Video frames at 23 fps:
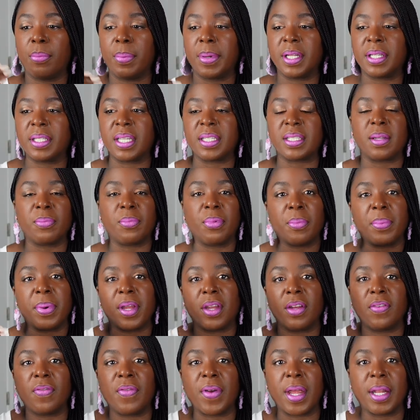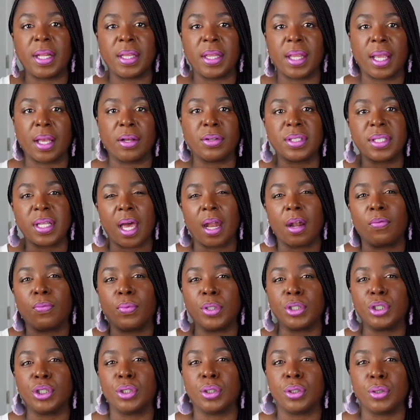but it doesn't prepare you for anything outside of
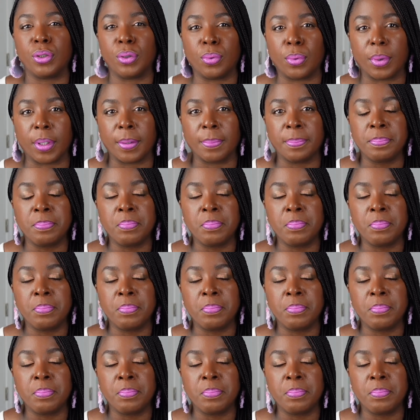what you're doing.